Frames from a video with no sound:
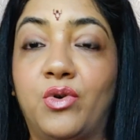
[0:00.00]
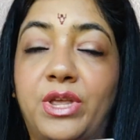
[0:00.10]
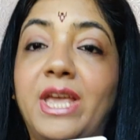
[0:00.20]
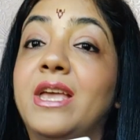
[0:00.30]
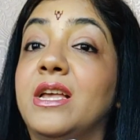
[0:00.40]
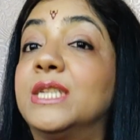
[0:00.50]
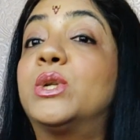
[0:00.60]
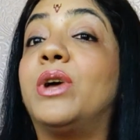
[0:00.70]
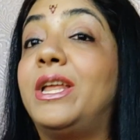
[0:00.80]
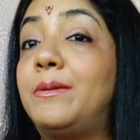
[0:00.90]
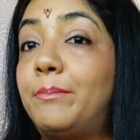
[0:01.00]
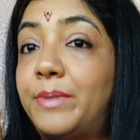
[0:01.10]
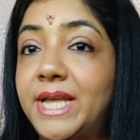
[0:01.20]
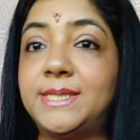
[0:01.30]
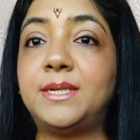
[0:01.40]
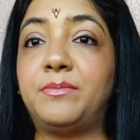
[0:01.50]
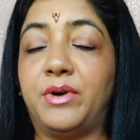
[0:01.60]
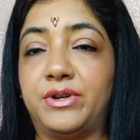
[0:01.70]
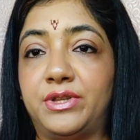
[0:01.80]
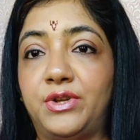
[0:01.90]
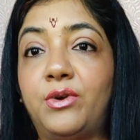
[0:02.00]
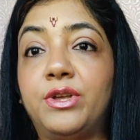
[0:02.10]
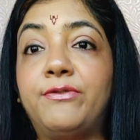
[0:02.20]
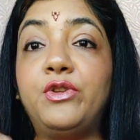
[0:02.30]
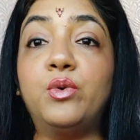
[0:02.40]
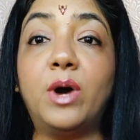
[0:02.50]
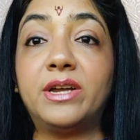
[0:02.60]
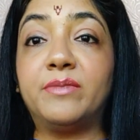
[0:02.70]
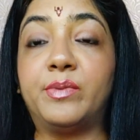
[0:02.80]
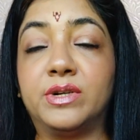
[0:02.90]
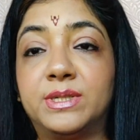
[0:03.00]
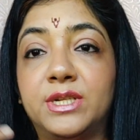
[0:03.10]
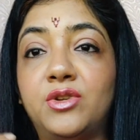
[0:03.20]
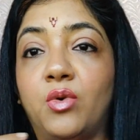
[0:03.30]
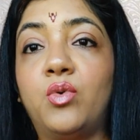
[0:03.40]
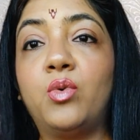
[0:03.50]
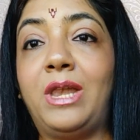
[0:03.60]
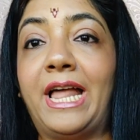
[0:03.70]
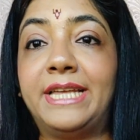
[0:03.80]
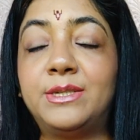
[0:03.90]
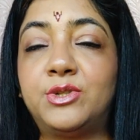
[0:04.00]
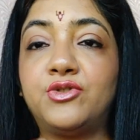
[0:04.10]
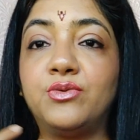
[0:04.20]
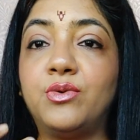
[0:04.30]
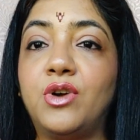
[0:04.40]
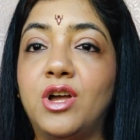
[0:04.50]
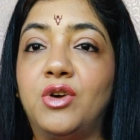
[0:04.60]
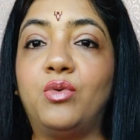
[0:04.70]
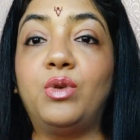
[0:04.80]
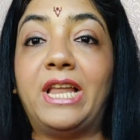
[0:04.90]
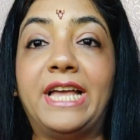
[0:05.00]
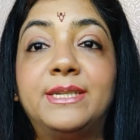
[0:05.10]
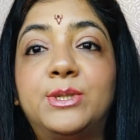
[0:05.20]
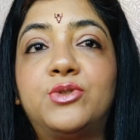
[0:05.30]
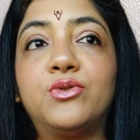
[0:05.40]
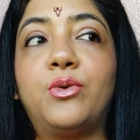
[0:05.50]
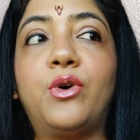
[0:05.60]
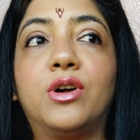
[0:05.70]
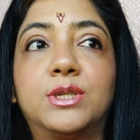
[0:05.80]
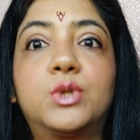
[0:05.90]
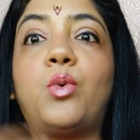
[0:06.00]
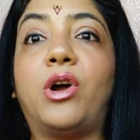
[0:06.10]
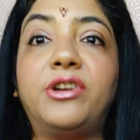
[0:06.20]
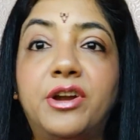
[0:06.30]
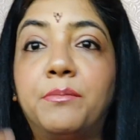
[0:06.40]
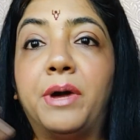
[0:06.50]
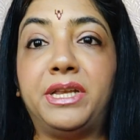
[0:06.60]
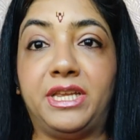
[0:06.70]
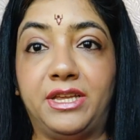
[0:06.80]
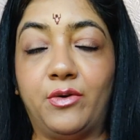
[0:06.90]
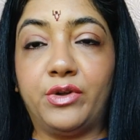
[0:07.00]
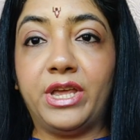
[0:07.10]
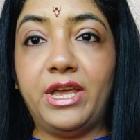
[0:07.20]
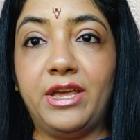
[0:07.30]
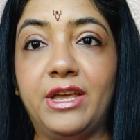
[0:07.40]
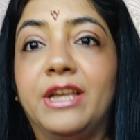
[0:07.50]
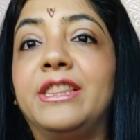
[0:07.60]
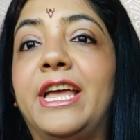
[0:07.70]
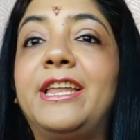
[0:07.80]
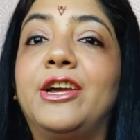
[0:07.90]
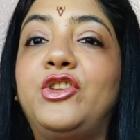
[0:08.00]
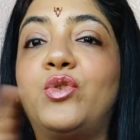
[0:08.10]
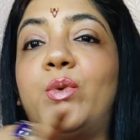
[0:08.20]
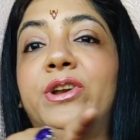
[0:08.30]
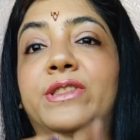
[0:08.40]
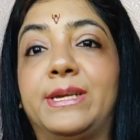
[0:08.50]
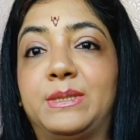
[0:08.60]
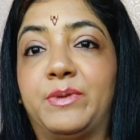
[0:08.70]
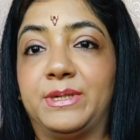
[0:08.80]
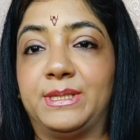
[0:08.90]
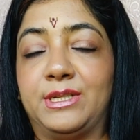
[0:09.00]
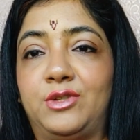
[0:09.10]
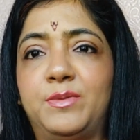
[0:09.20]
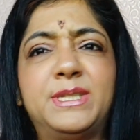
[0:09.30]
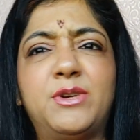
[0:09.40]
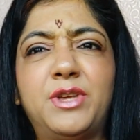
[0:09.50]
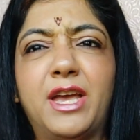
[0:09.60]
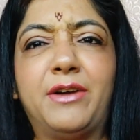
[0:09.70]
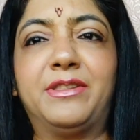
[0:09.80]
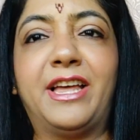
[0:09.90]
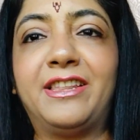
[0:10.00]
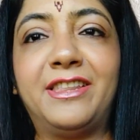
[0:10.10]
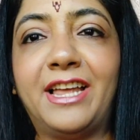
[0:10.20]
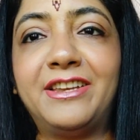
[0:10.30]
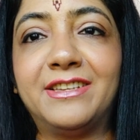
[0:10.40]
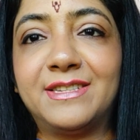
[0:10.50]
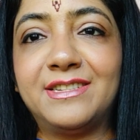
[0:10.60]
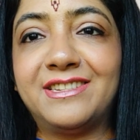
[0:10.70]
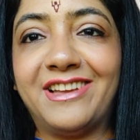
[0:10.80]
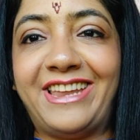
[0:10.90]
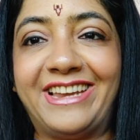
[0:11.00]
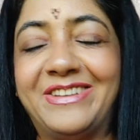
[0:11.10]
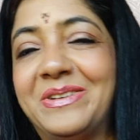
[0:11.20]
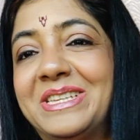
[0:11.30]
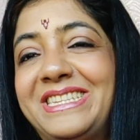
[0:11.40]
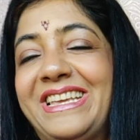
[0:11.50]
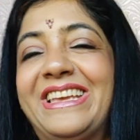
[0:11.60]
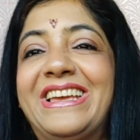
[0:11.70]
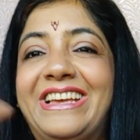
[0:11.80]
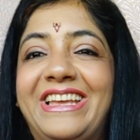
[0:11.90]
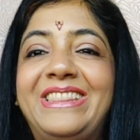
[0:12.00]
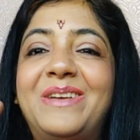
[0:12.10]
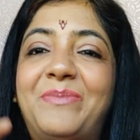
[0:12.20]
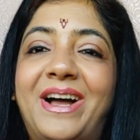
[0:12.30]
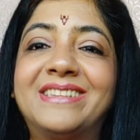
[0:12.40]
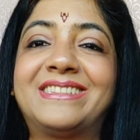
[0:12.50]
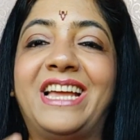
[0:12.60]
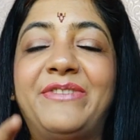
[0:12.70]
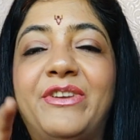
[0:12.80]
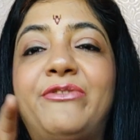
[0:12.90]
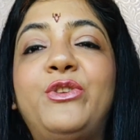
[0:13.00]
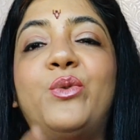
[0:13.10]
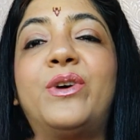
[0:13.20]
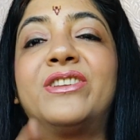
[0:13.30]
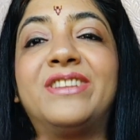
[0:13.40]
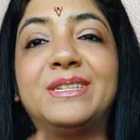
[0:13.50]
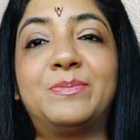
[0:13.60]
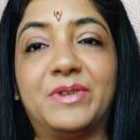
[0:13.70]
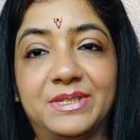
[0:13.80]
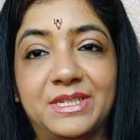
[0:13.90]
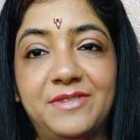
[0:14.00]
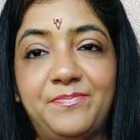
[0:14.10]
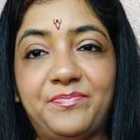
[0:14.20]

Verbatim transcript: Okay, so in present birth, you know, if you are a person who likes to squander money, okay, then you are this person. You may say, okay, that doesn't connect. Okay, see, in the past life, if you were this person